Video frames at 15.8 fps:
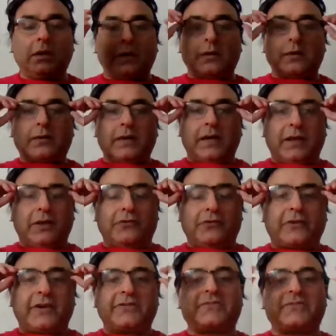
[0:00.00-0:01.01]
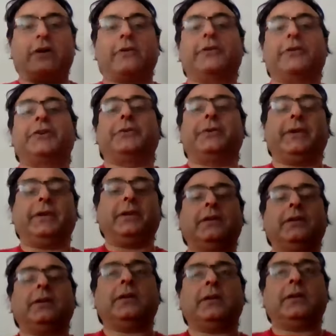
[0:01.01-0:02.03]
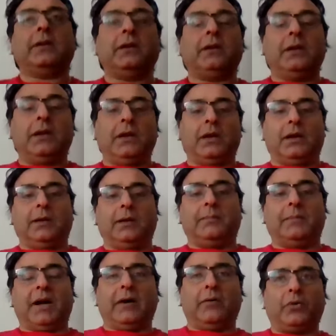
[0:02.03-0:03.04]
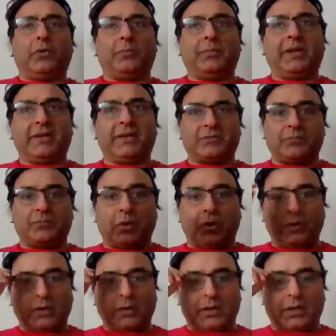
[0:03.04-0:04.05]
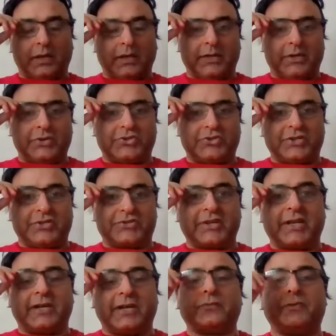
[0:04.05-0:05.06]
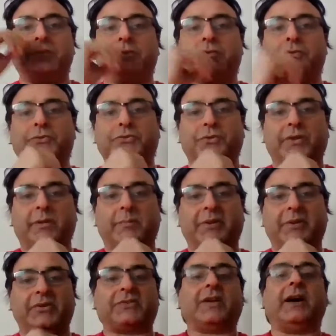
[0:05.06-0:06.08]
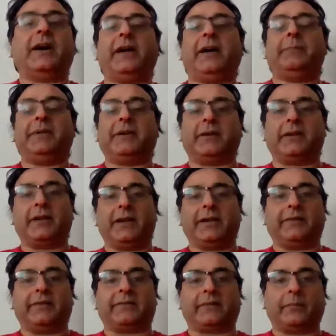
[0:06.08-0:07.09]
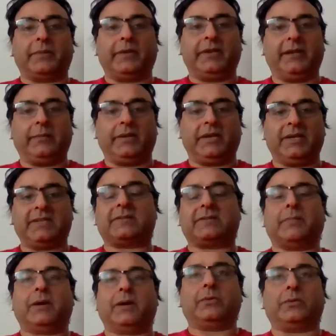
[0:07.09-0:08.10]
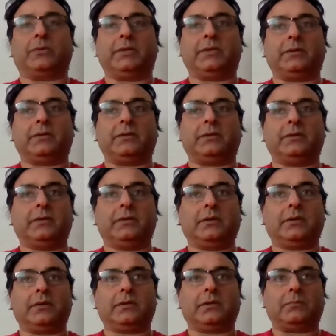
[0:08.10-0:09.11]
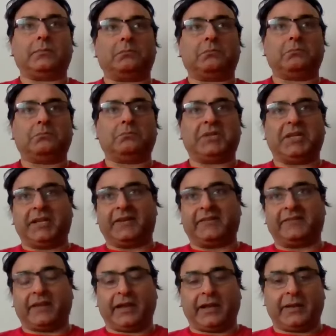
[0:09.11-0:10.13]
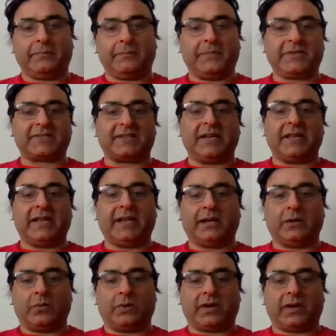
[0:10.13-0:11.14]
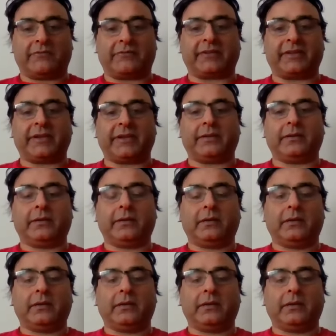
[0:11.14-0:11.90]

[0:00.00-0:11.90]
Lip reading: Hello, friends. How are you doing? I want to make a small chit chat with you today because I have been getting some emails about the exam, its layout, and everything.